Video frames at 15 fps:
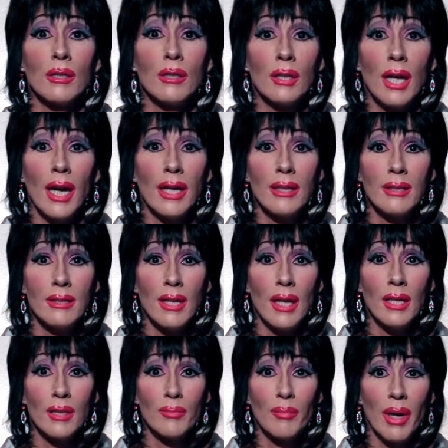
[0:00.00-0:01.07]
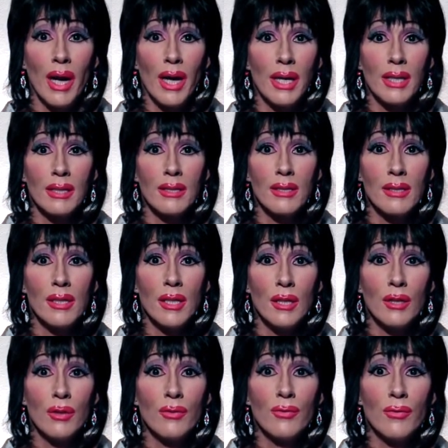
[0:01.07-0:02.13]
could I stand by and see
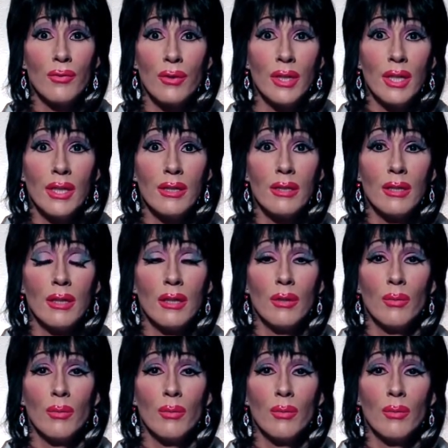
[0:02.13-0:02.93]
you freeze